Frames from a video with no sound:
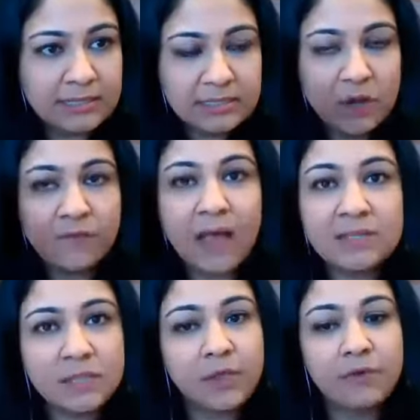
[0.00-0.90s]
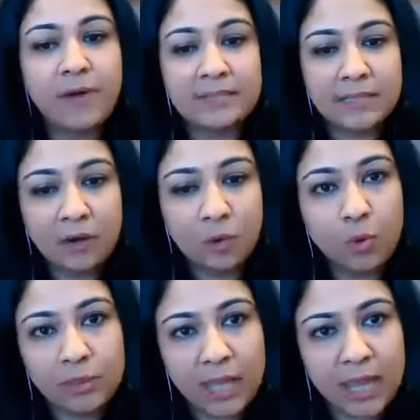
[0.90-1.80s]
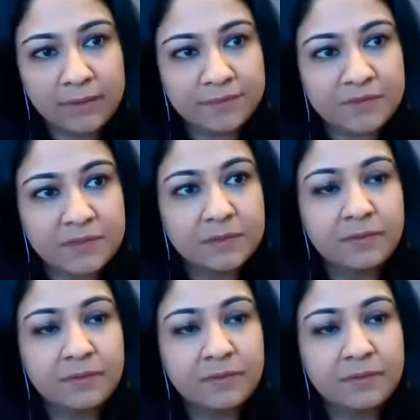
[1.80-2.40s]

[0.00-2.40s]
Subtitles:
Instead of us theorizing our own lives,